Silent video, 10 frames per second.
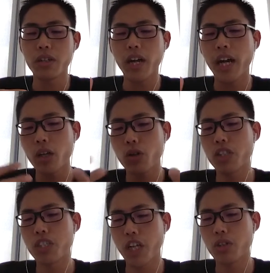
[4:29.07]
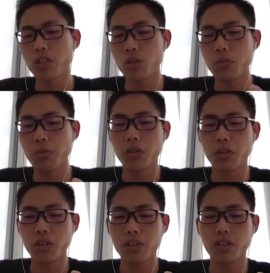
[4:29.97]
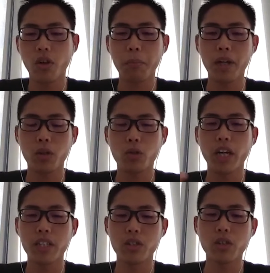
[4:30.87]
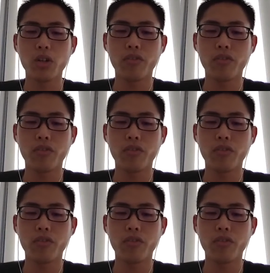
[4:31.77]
The IEO in general is good because compared to an ICO,